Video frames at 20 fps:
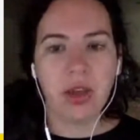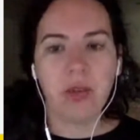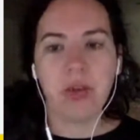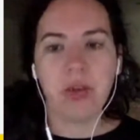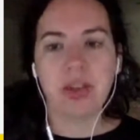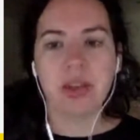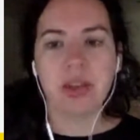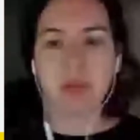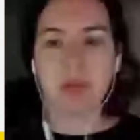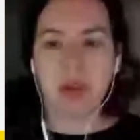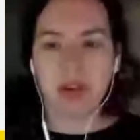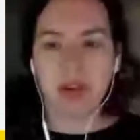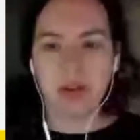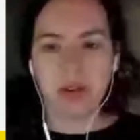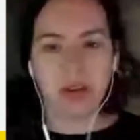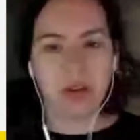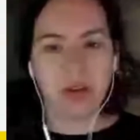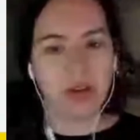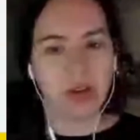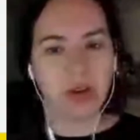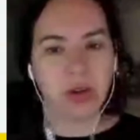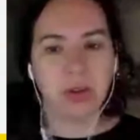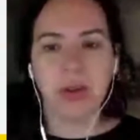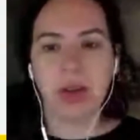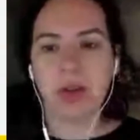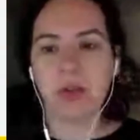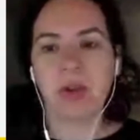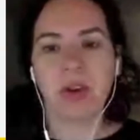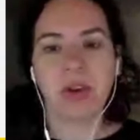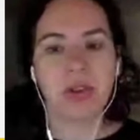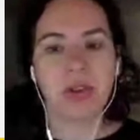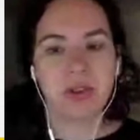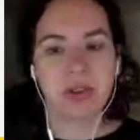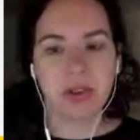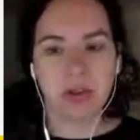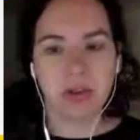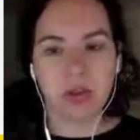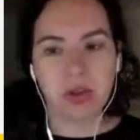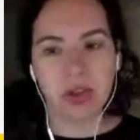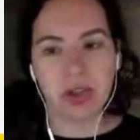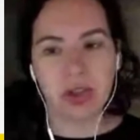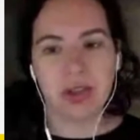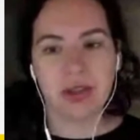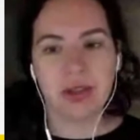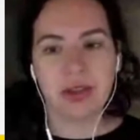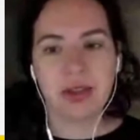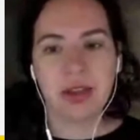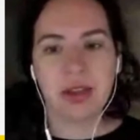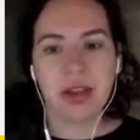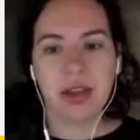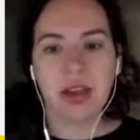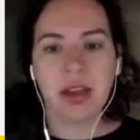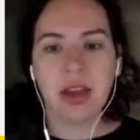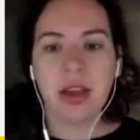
What's the point of their group and where are the solutions?